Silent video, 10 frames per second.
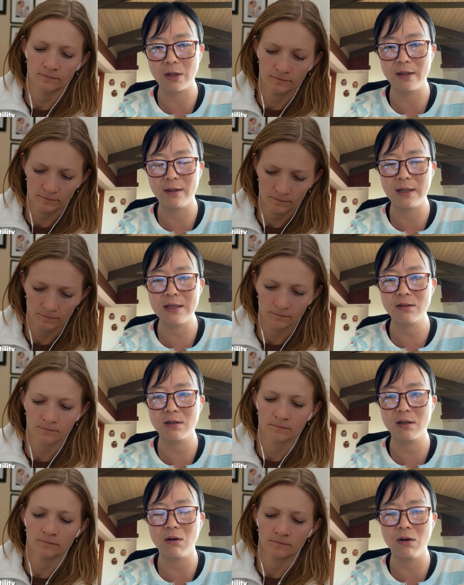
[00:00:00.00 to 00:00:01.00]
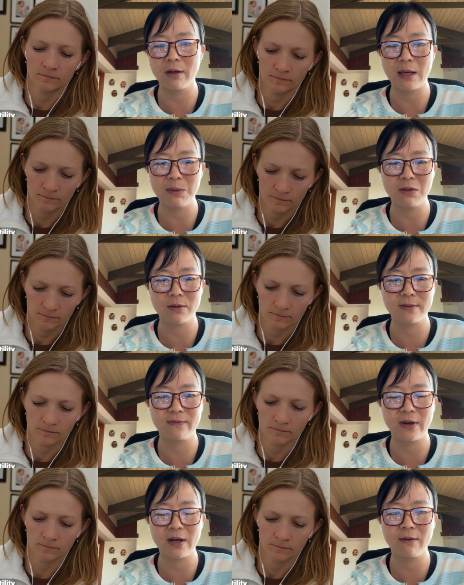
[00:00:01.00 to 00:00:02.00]
Speaker 1: one. These are all chemicals
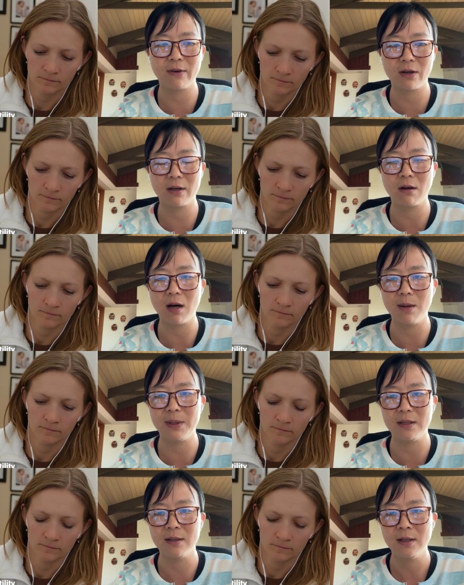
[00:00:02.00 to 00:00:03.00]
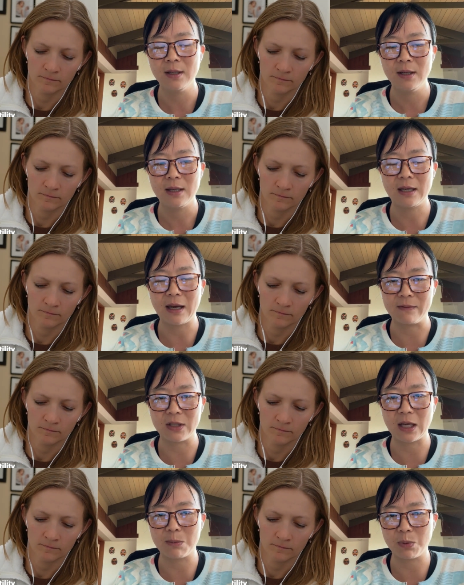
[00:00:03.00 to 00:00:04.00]
very, very common in
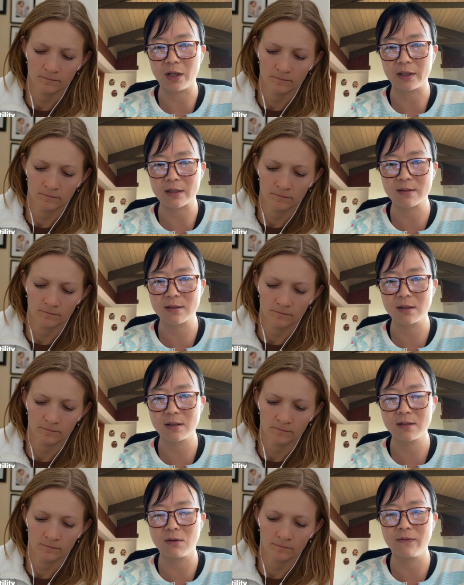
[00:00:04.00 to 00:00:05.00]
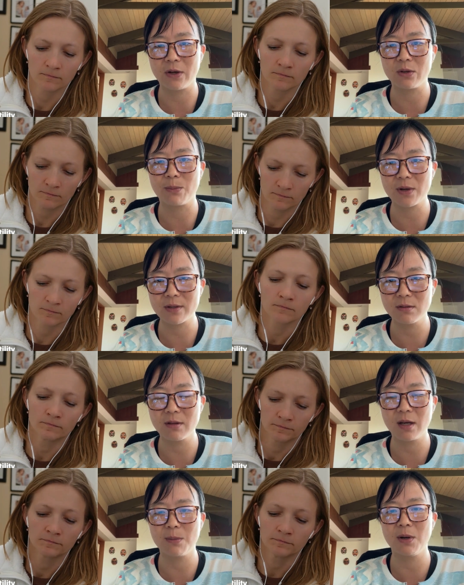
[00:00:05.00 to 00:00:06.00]
everyday products. So from your personal care